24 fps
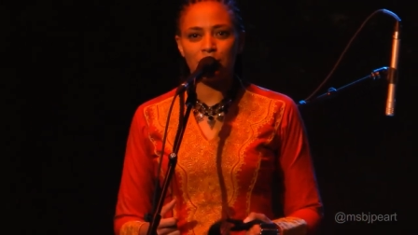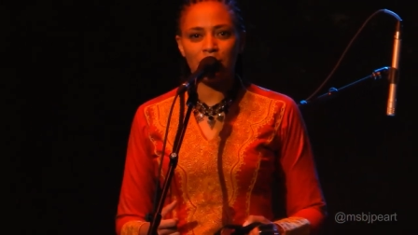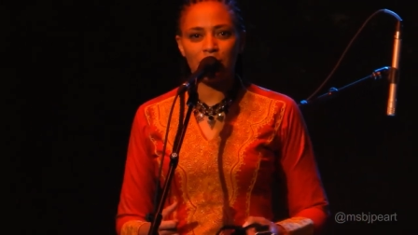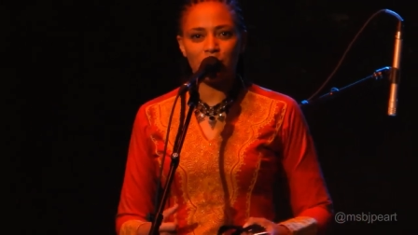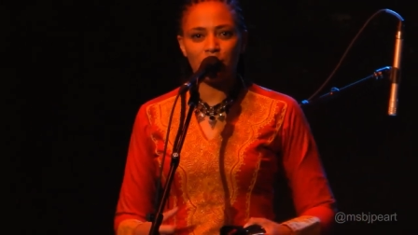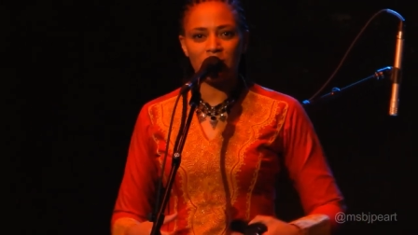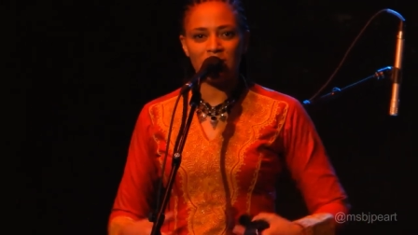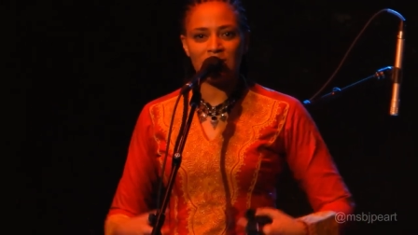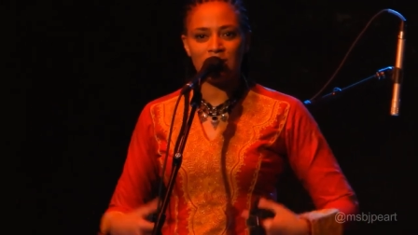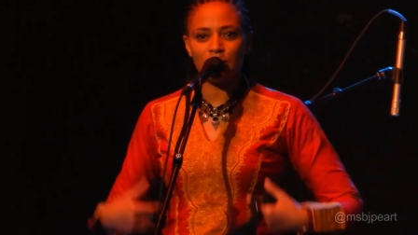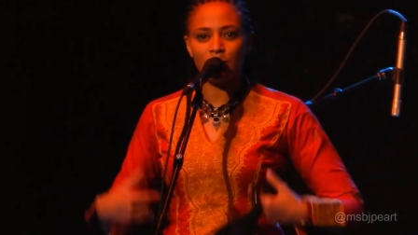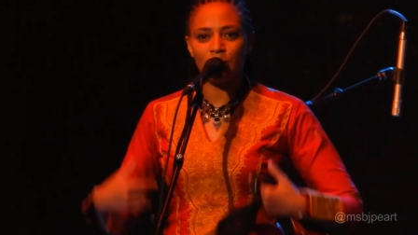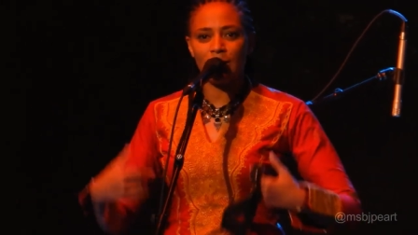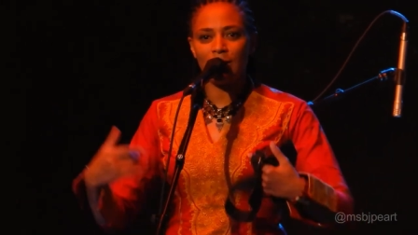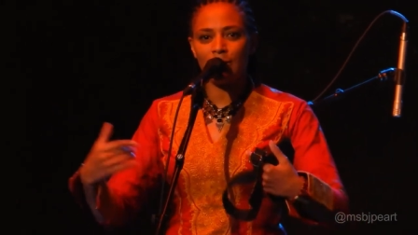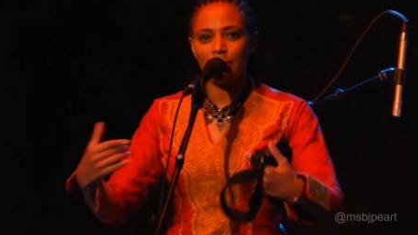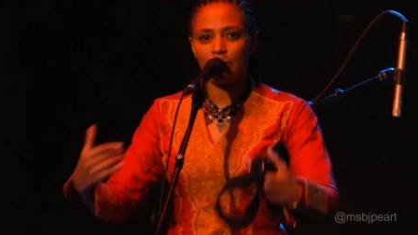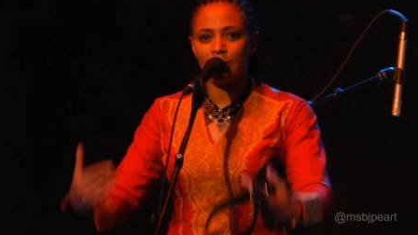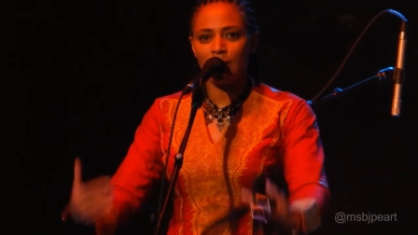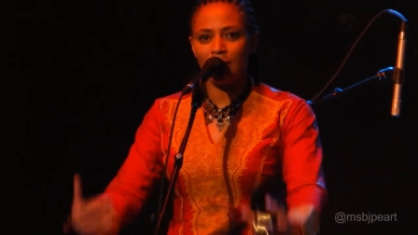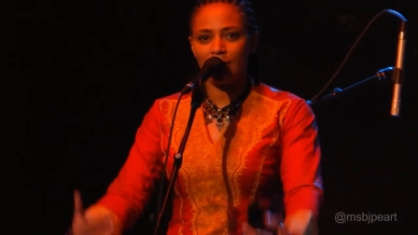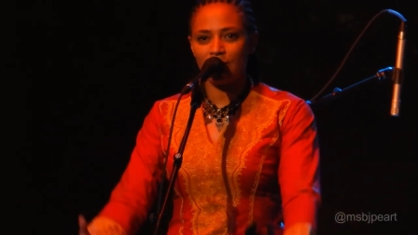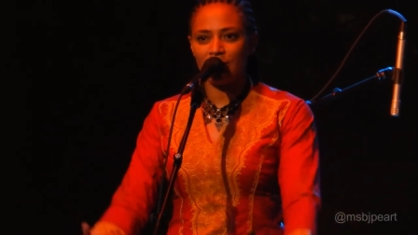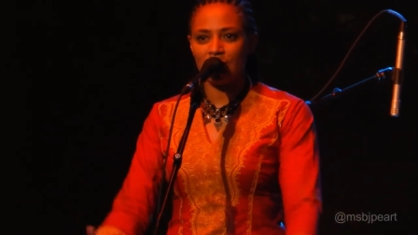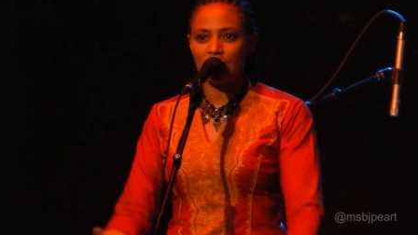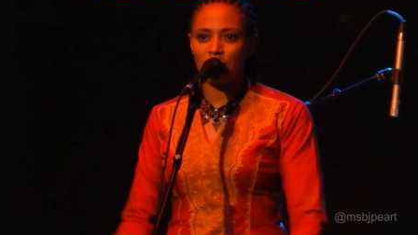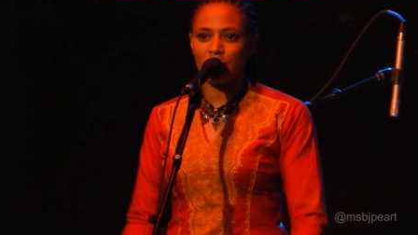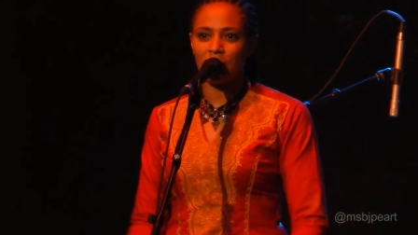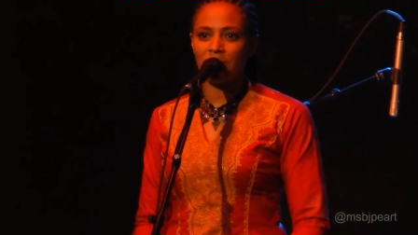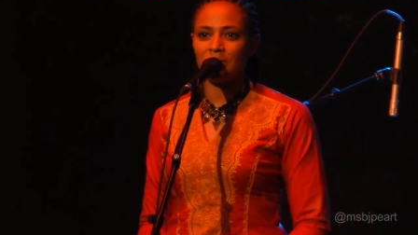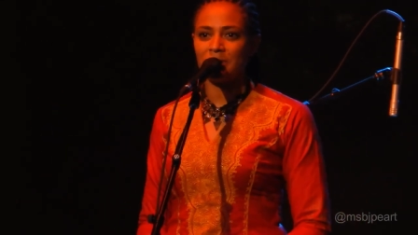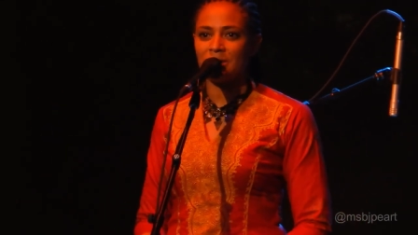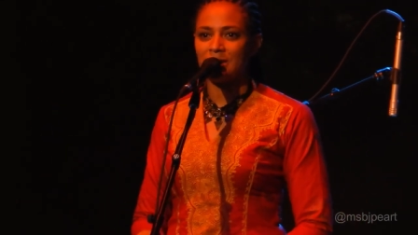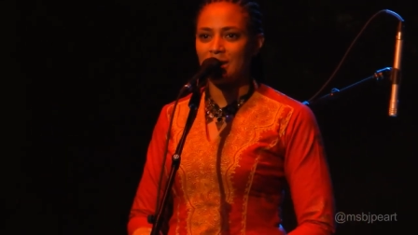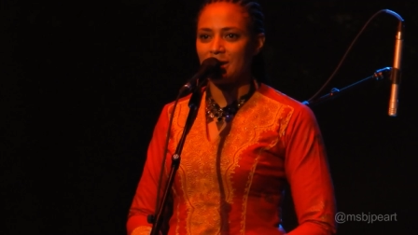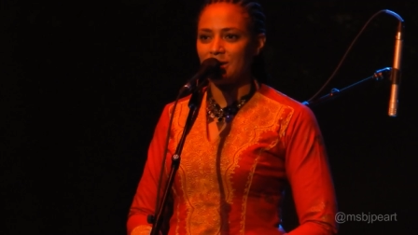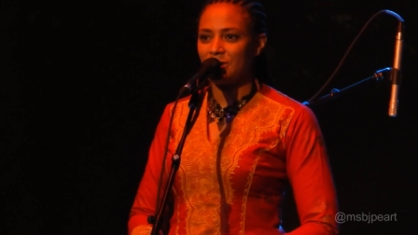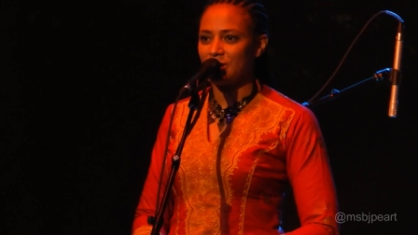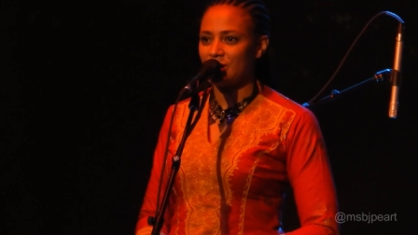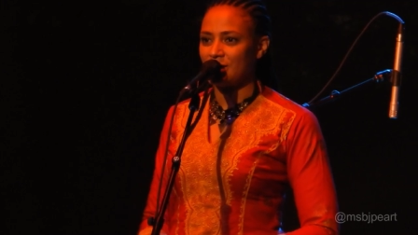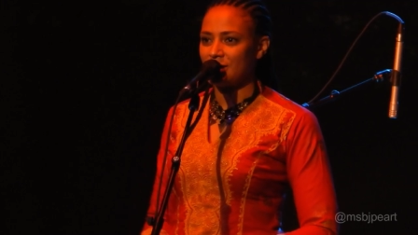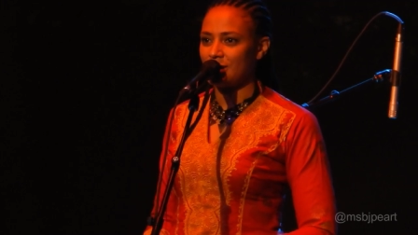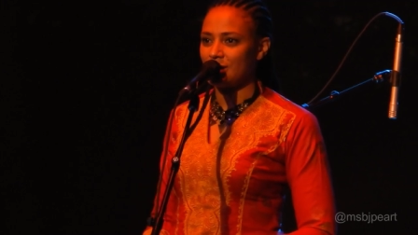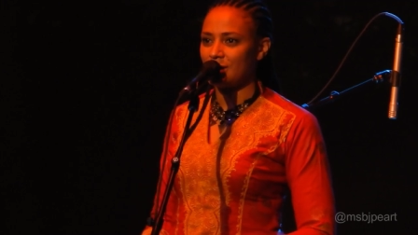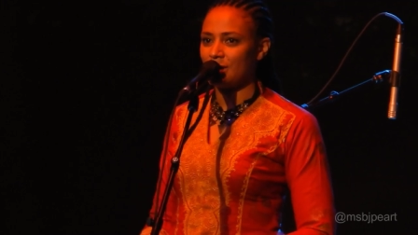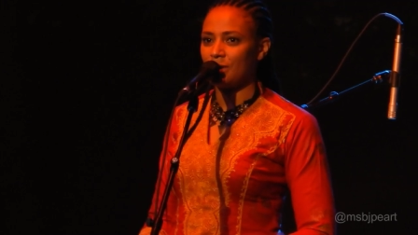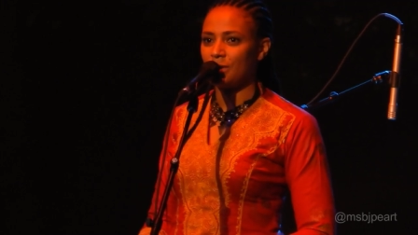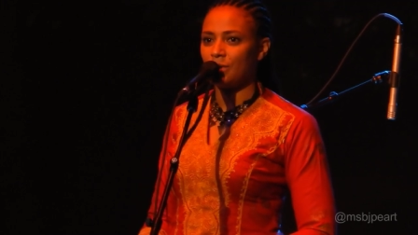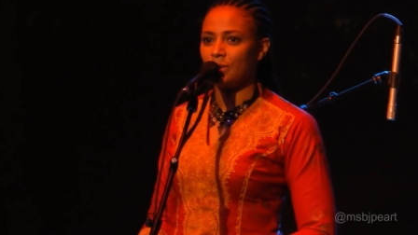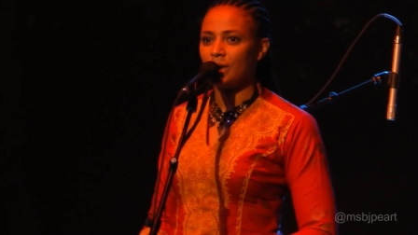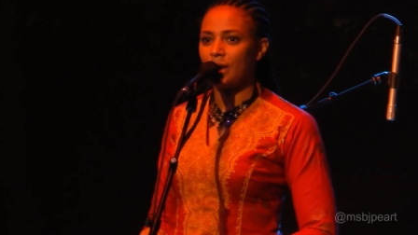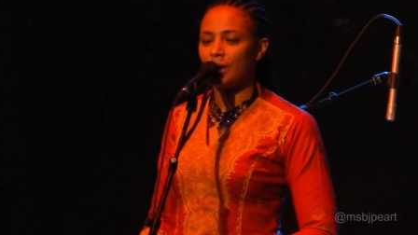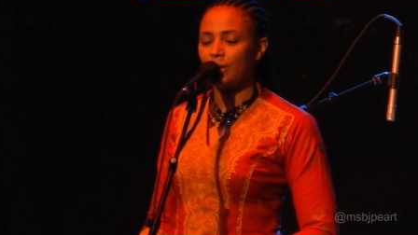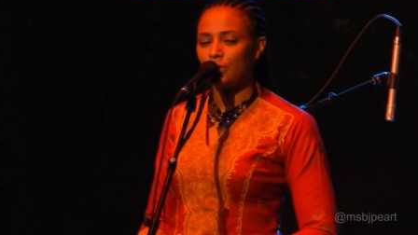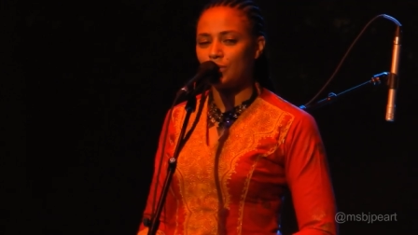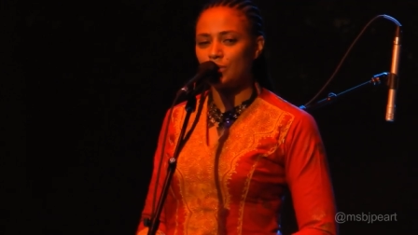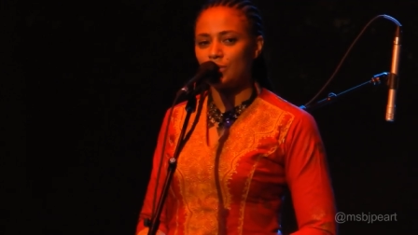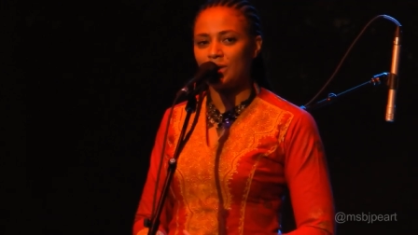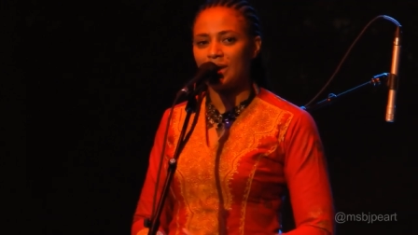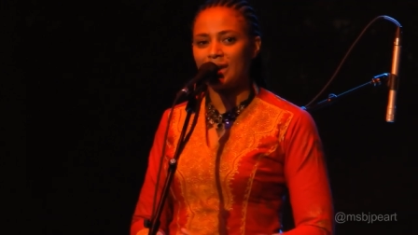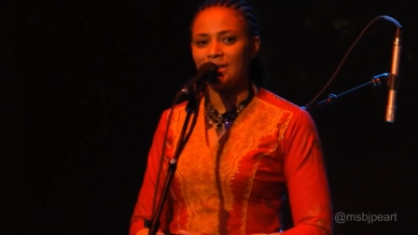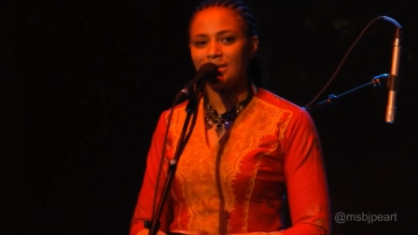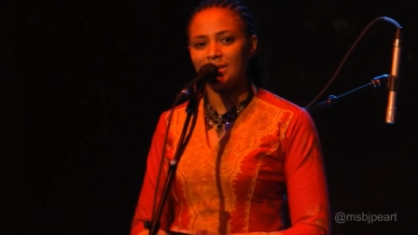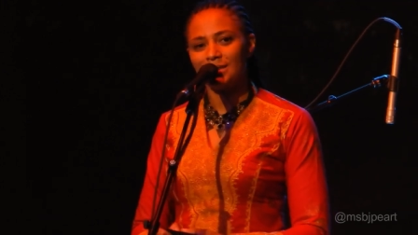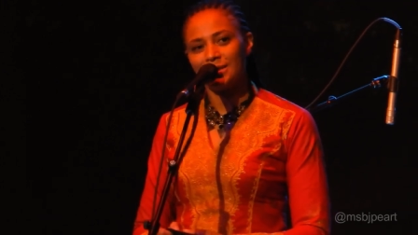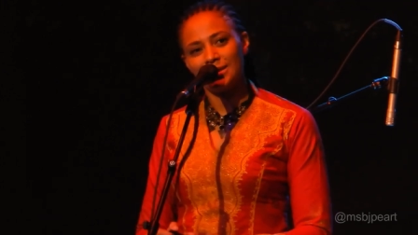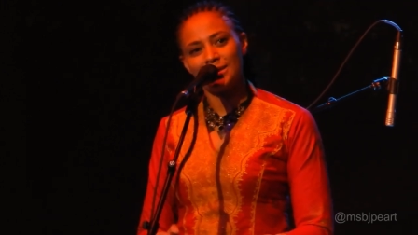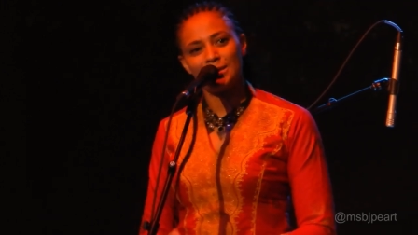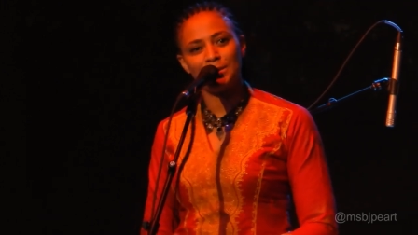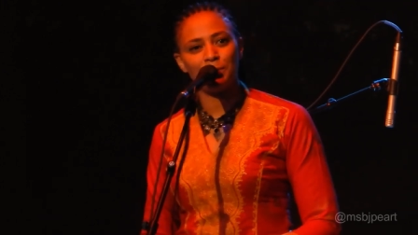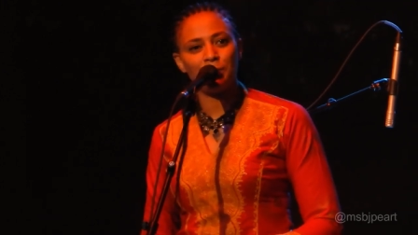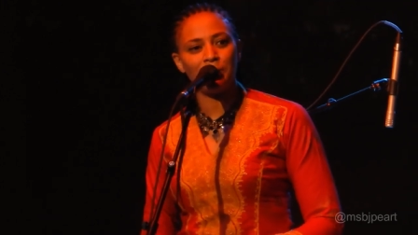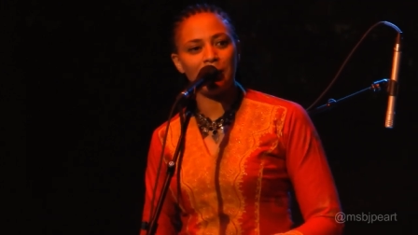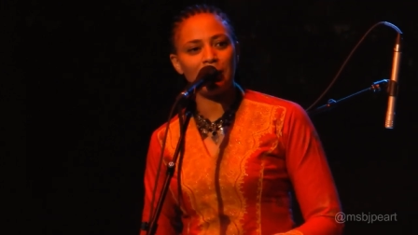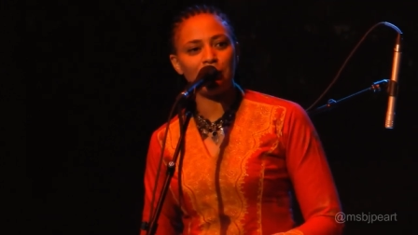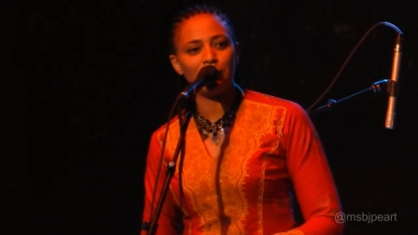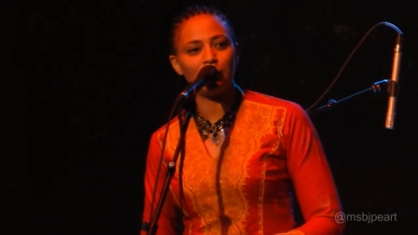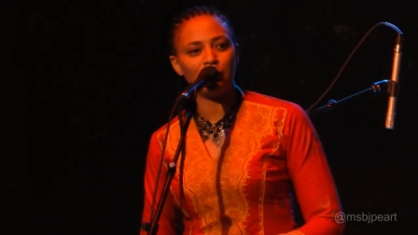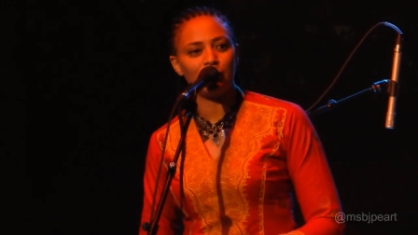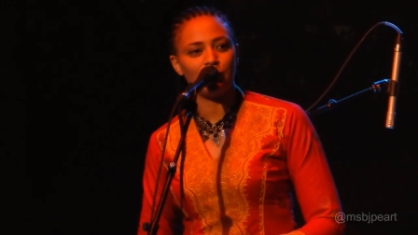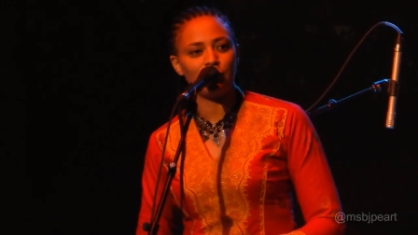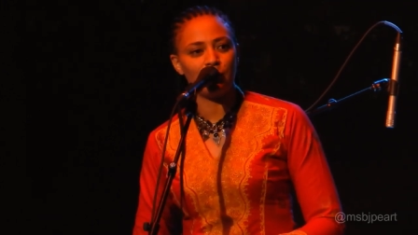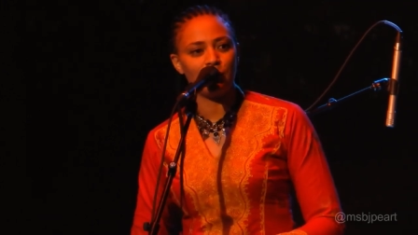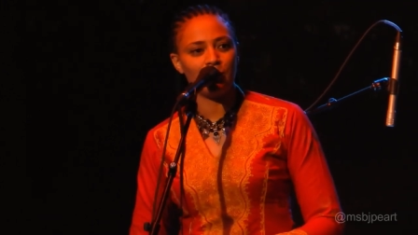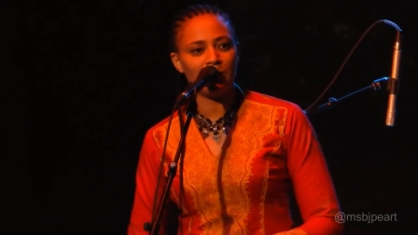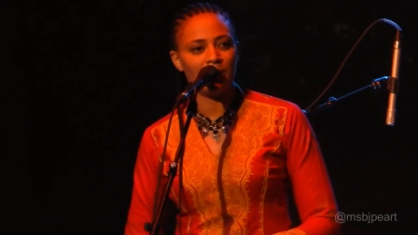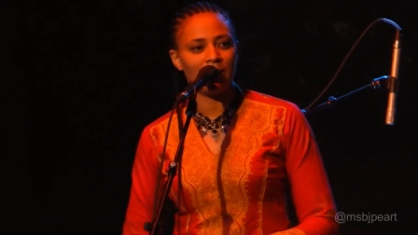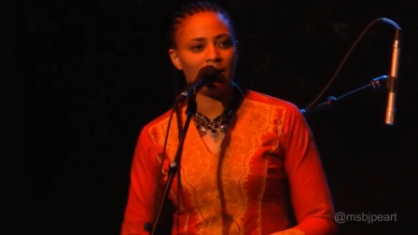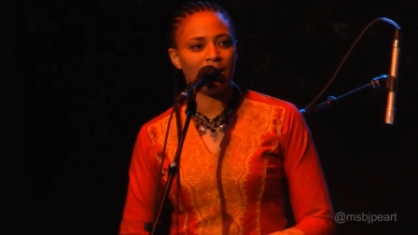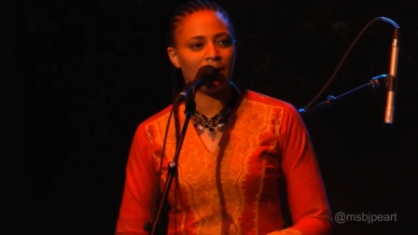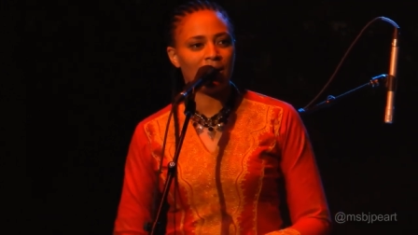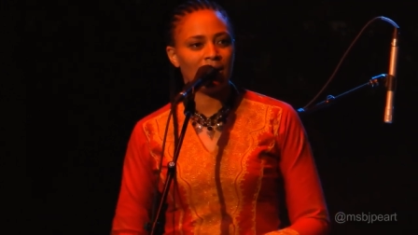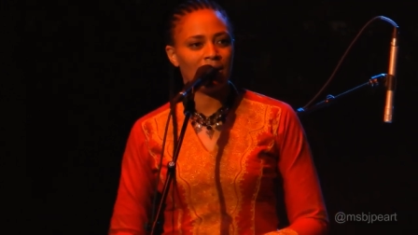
but we still have to have these conversations still now. So that's a disappointment for me.